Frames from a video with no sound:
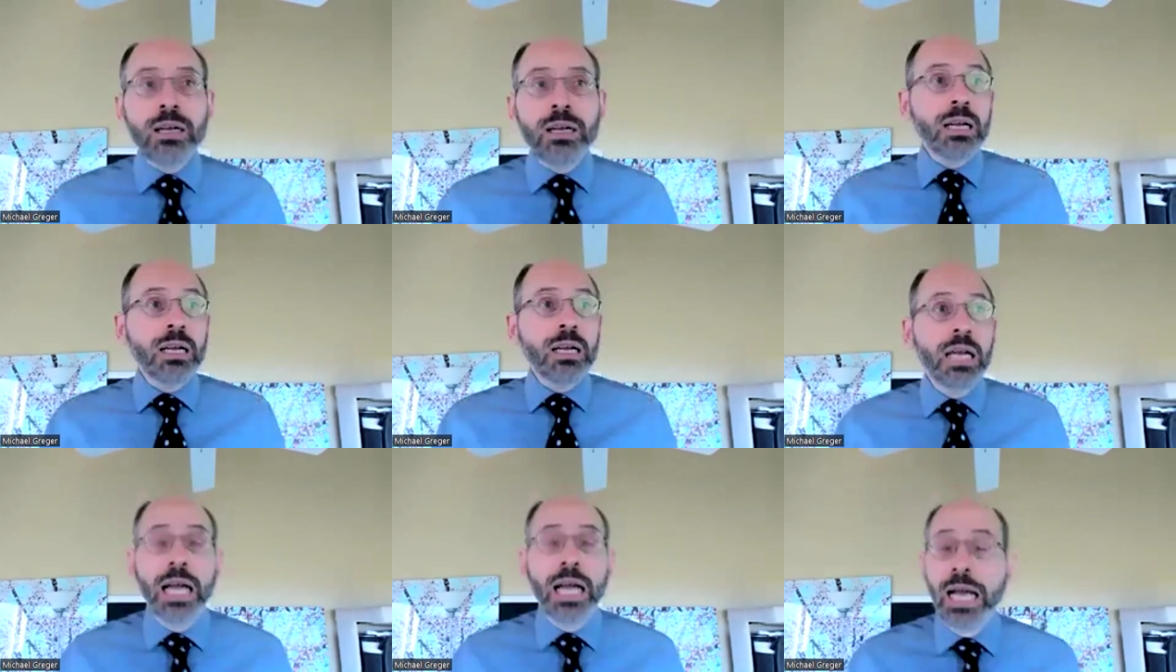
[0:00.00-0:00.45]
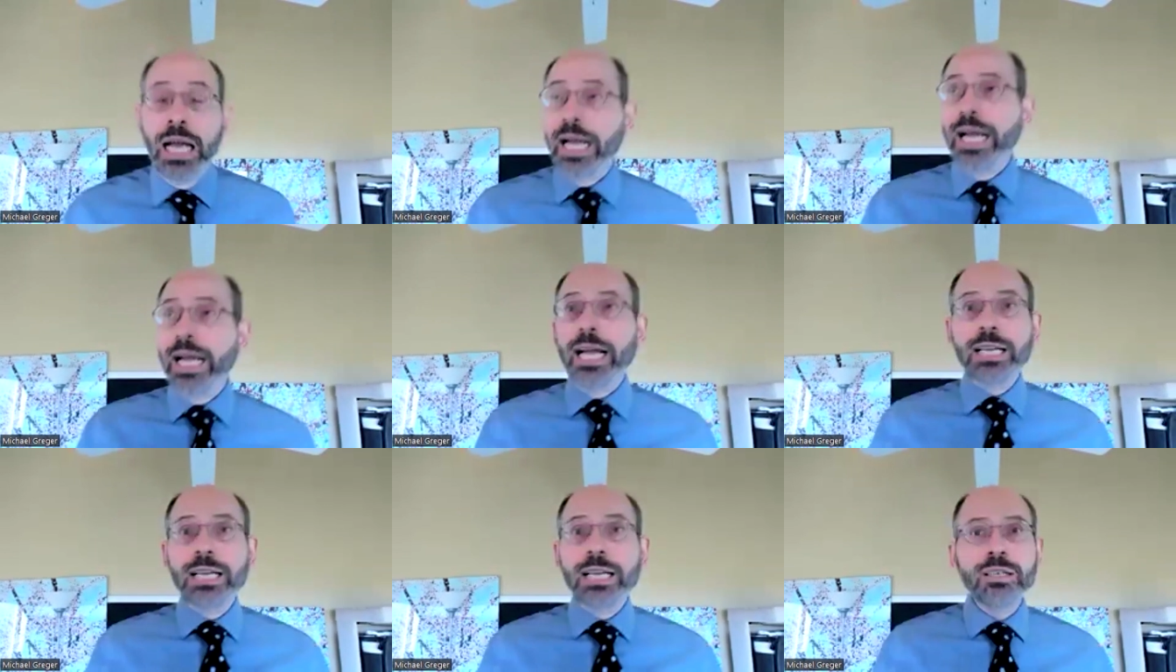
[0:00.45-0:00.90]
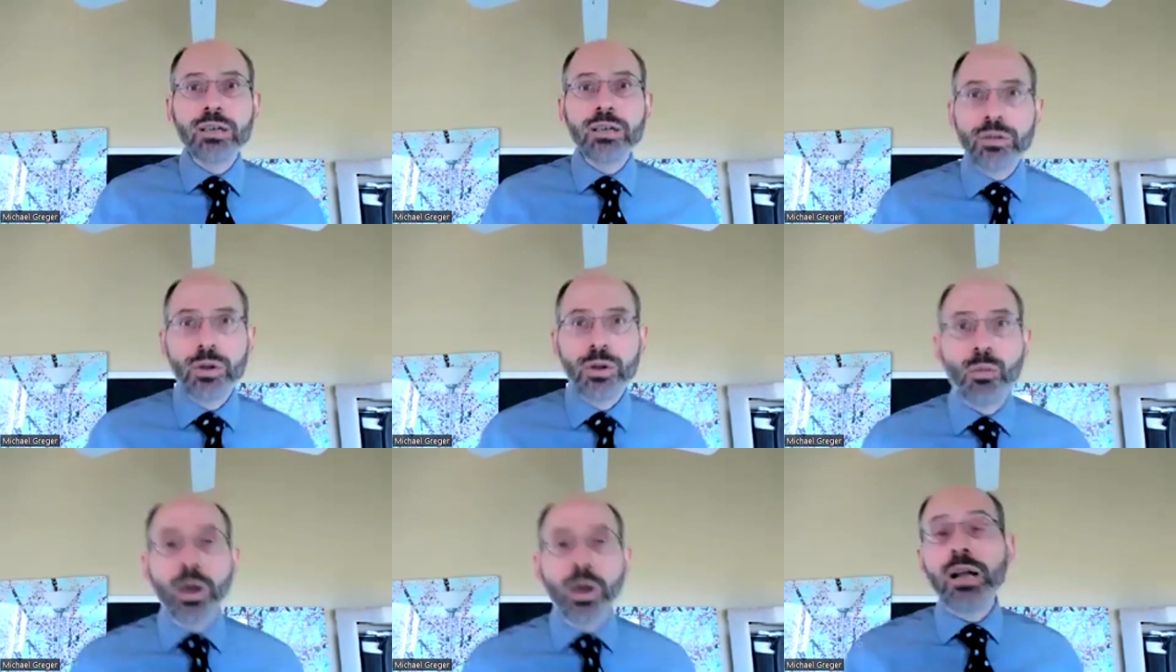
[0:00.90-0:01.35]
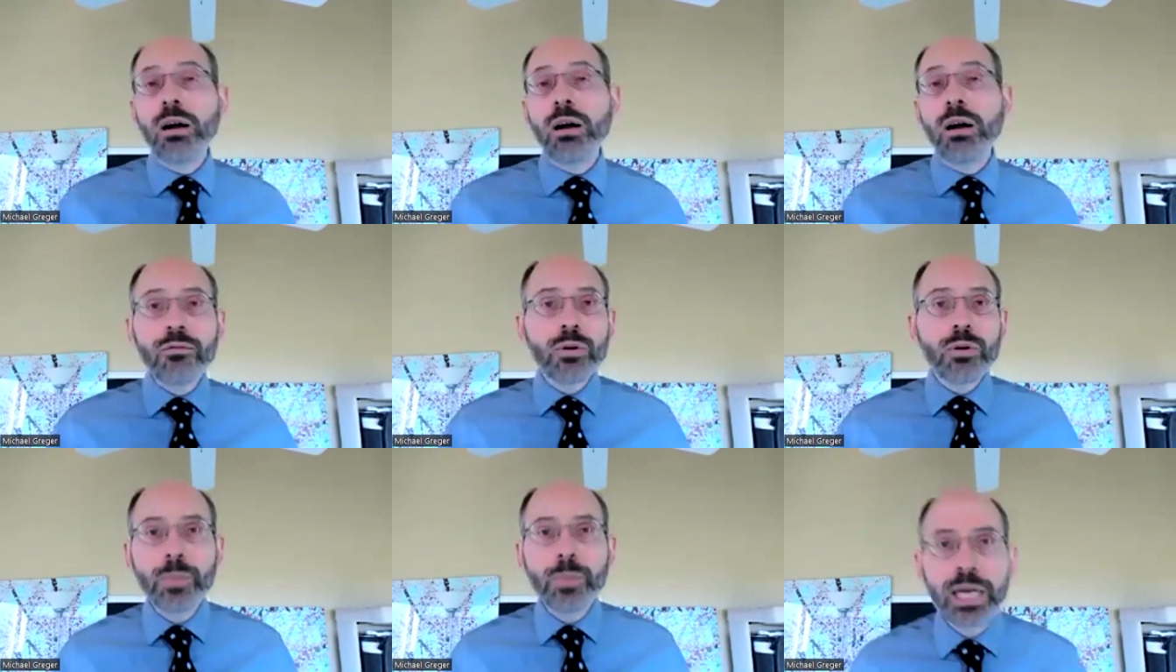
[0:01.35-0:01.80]
and, they're way over
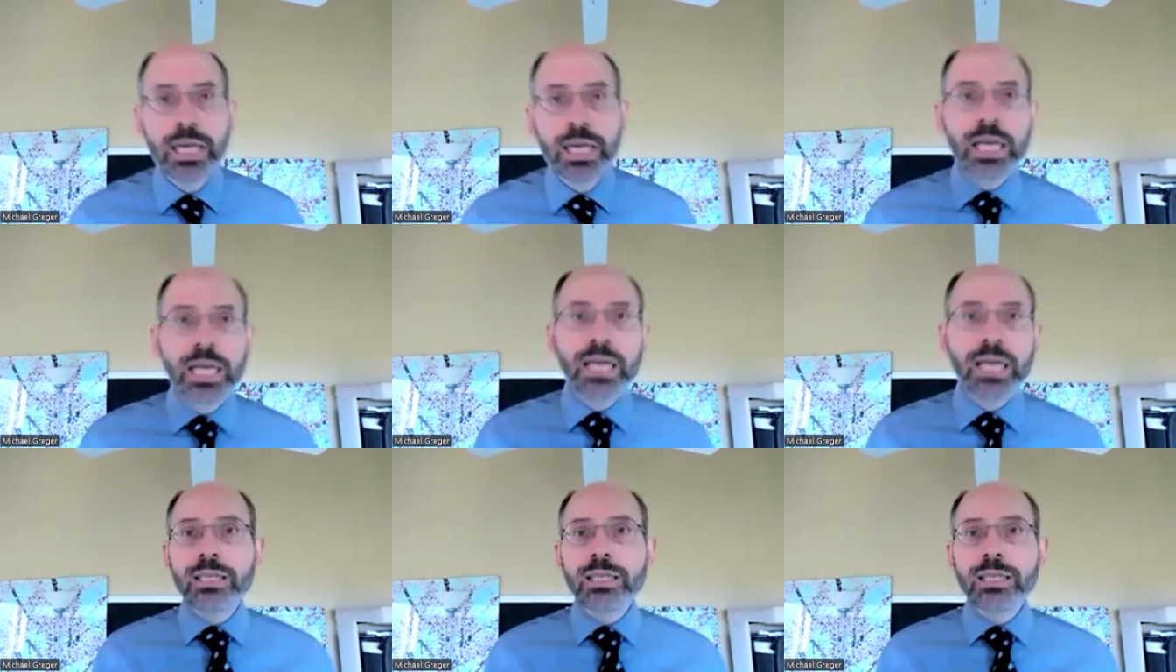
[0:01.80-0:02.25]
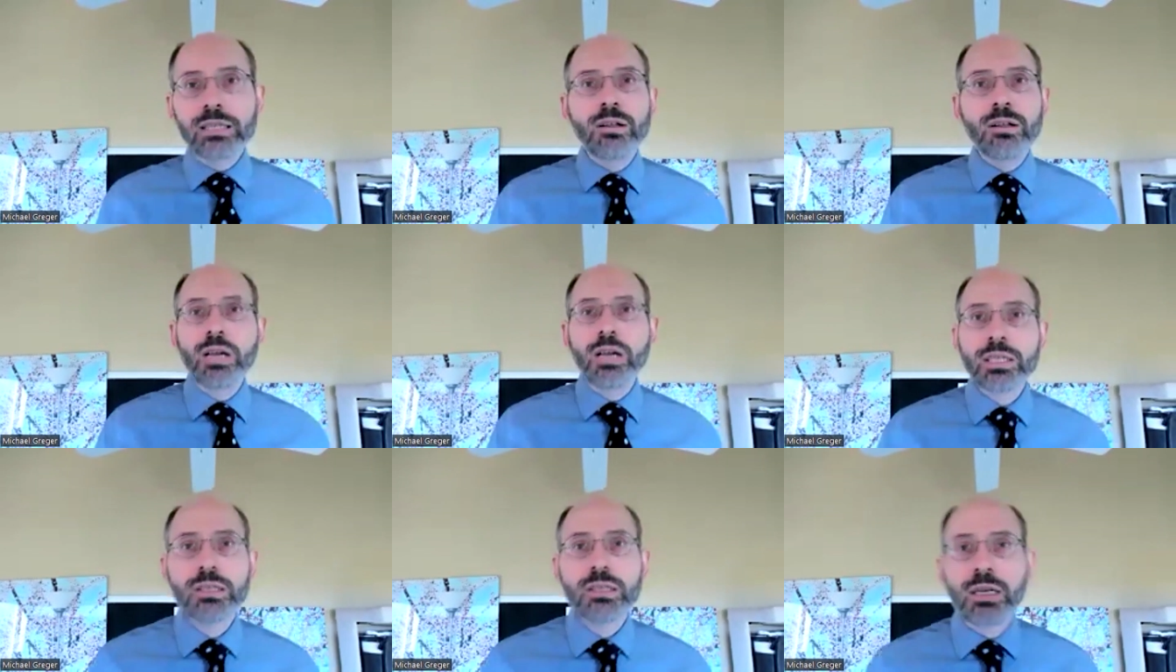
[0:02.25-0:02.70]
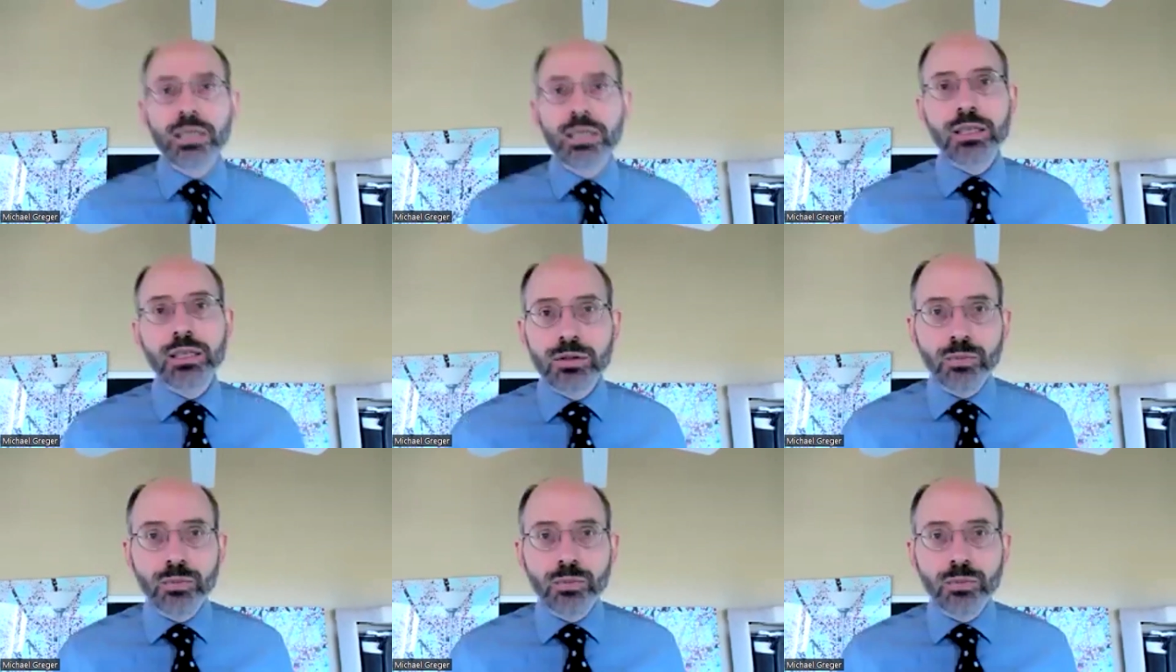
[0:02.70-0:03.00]
medicated. They lost all this weight.